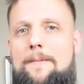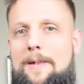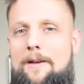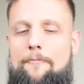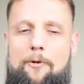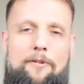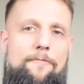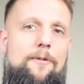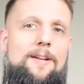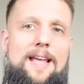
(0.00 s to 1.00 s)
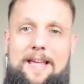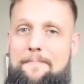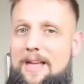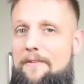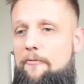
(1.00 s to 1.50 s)
it may have worked for a day,
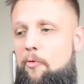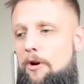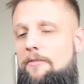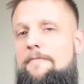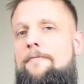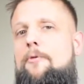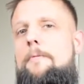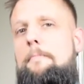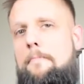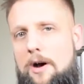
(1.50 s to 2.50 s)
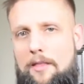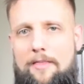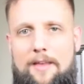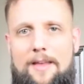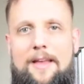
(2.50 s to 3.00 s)
it may have worked for a month,